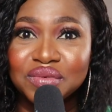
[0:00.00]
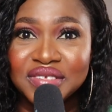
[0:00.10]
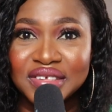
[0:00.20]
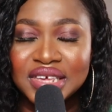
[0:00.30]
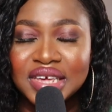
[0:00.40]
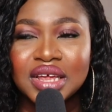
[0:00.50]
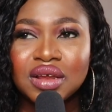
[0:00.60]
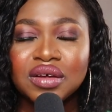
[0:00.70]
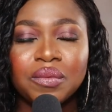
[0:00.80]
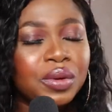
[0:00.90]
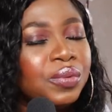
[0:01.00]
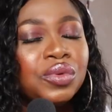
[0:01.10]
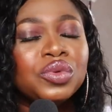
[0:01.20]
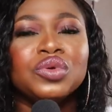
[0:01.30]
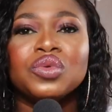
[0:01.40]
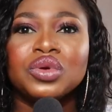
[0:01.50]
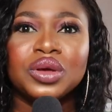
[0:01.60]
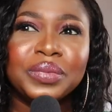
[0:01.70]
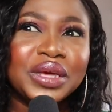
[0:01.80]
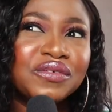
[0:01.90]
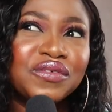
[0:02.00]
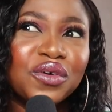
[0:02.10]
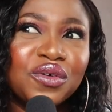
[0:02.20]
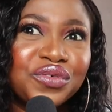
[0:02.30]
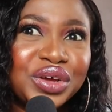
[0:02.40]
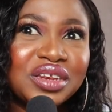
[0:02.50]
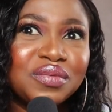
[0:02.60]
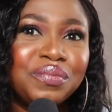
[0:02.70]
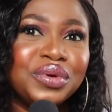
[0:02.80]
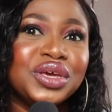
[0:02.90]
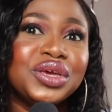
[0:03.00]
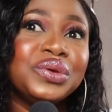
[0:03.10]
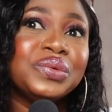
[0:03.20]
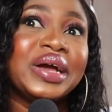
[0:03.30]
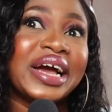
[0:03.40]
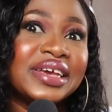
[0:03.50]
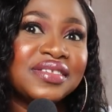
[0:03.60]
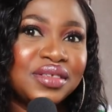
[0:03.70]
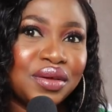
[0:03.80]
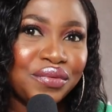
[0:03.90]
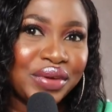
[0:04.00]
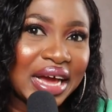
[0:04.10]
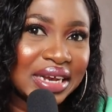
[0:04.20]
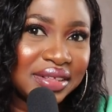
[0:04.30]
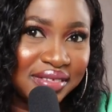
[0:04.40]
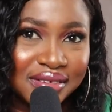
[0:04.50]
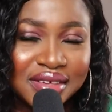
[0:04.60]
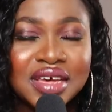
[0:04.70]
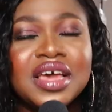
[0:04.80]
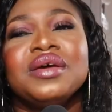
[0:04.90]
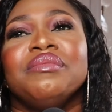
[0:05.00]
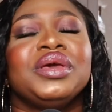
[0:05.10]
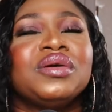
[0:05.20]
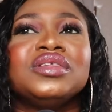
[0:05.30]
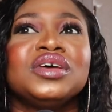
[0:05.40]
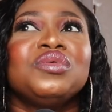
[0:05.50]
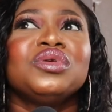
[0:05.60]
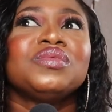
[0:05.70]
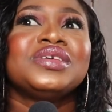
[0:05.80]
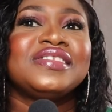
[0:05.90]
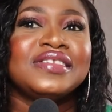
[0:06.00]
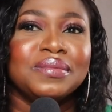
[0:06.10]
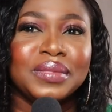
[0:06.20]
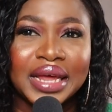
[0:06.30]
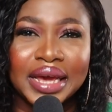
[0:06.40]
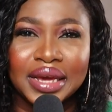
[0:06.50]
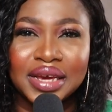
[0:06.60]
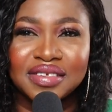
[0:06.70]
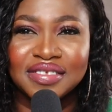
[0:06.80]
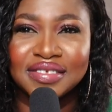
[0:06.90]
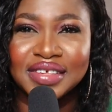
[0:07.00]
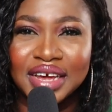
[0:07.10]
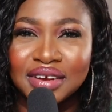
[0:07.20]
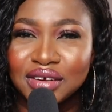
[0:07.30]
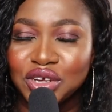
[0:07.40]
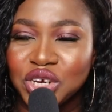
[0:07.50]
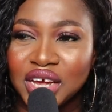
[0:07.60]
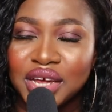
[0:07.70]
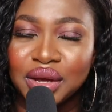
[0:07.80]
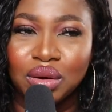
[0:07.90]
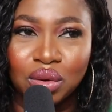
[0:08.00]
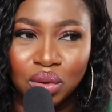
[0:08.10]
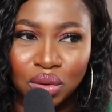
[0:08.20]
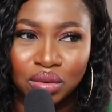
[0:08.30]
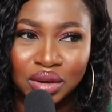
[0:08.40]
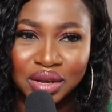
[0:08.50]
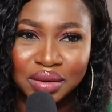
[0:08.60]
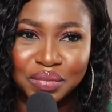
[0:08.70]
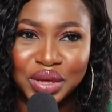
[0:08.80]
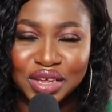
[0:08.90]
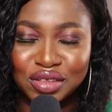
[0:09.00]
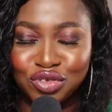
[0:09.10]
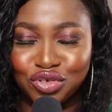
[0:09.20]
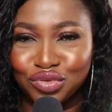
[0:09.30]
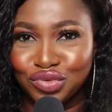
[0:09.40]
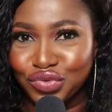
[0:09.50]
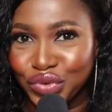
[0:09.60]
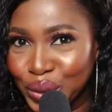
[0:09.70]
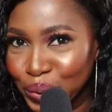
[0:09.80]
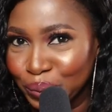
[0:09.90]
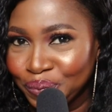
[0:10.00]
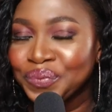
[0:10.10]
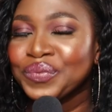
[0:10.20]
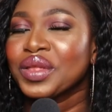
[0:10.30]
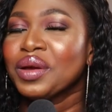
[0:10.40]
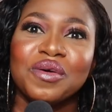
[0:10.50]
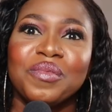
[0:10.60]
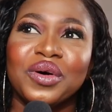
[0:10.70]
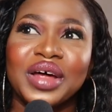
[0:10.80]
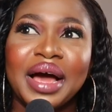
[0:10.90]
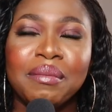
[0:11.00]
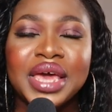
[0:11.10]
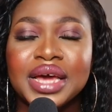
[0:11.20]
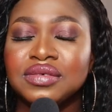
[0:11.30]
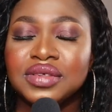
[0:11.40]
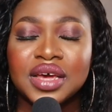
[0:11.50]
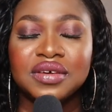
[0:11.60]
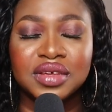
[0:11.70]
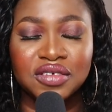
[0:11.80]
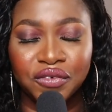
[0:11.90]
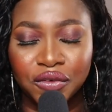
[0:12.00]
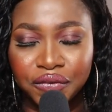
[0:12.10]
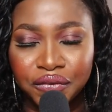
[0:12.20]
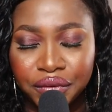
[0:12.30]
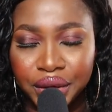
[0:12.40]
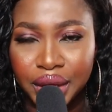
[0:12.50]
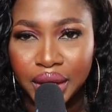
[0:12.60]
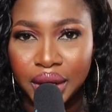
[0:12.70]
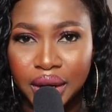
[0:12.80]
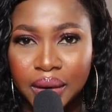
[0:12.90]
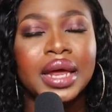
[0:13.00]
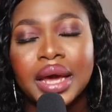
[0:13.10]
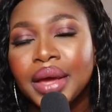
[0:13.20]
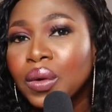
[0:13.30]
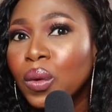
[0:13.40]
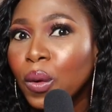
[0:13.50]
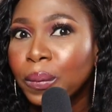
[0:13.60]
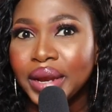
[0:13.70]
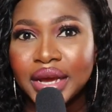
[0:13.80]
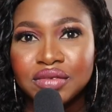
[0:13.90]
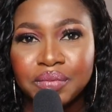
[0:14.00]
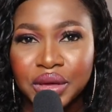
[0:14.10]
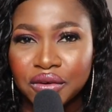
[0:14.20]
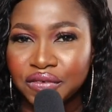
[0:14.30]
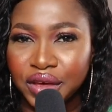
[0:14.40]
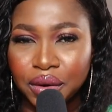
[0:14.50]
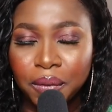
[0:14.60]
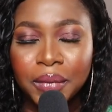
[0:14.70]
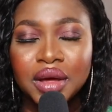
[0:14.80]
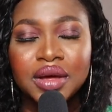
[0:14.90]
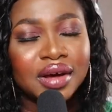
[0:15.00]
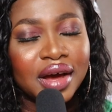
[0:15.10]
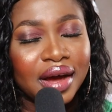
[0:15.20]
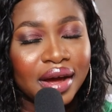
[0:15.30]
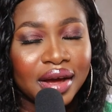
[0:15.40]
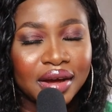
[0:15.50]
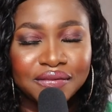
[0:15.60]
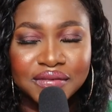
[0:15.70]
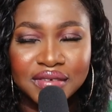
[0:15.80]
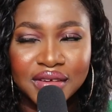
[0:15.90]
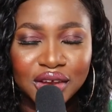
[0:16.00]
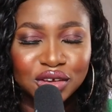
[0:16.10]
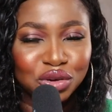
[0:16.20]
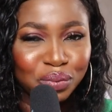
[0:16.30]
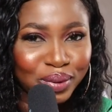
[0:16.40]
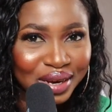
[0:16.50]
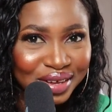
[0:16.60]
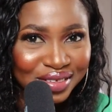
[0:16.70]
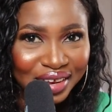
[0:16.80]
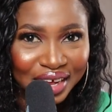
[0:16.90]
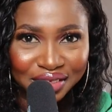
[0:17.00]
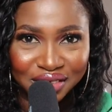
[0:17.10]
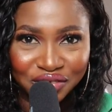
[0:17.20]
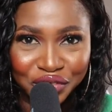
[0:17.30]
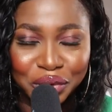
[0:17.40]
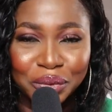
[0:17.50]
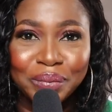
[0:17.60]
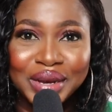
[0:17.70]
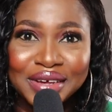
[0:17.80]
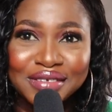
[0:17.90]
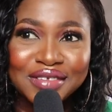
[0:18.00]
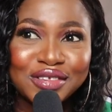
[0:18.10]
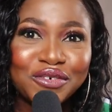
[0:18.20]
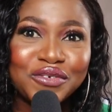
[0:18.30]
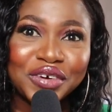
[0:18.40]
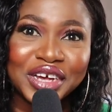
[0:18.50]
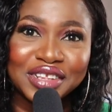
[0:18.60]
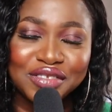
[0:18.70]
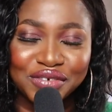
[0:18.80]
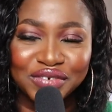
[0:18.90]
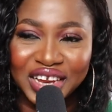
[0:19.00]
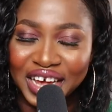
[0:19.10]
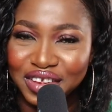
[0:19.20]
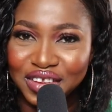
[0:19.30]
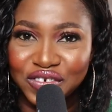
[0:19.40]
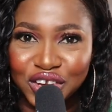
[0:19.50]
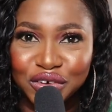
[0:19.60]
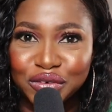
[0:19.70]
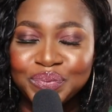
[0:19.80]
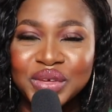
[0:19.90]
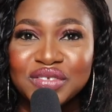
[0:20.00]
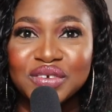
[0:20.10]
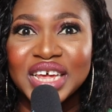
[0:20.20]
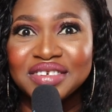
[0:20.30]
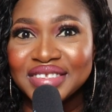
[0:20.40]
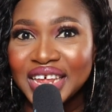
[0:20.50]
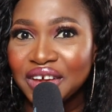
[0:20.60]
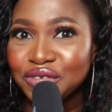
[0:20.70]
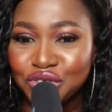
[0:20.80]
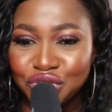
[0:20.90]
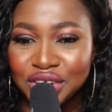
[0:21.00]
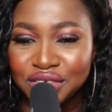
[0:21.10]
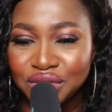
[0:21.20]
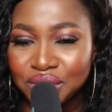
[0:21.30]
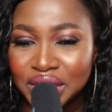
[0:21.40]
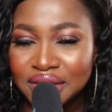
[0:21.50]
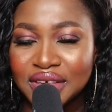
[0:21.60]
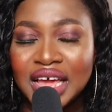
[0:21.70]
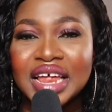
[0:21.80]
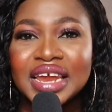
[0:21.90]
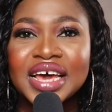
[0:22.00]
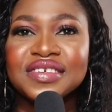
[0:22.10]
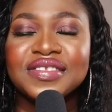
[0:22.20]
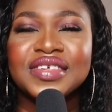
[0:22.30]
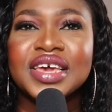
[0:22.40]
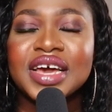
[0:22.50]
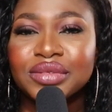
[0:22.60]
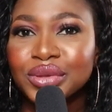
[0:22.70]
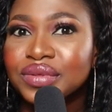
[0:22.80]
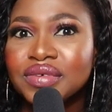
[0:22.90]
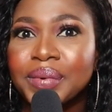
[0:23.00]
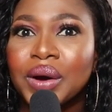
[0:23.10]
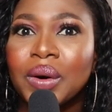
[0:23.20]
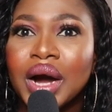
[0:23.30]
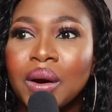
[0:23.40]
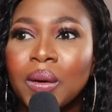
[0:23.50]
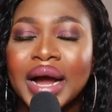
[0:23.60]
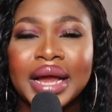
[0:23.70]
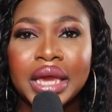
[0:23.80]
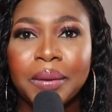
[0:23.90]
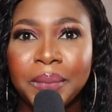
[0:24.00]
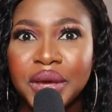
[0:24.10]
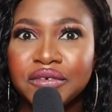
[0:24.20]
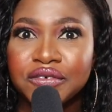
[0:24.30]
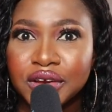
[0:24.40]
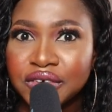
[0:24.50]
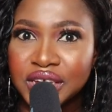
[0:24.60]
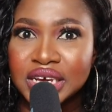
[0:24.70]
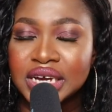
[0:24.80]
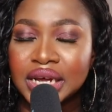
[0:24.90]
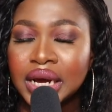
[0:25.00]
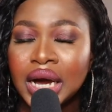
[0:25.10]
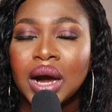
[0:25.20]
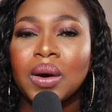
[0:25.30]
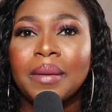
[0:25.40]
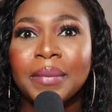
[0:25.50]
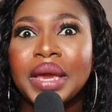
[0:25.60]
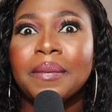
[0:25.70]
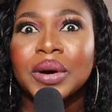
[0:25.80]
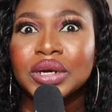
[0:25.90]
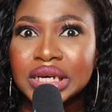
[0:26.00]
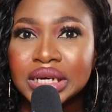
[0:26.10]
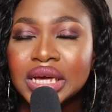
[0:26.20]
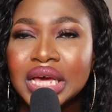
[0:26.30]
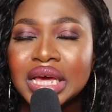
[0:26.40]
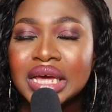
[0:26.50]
to see. A lot of people wouldn't want to be involved with bringing you guys the reality, because they don't want to be seen like a sad channel or being too real. So, but I'm here to tell you this for free, and I hope that it will be of help. I have said you should please like this video. Please don't forget to like the video. So let's dive straight into it. Last year, I talked about how I get paid for living in Ghana, how I make money,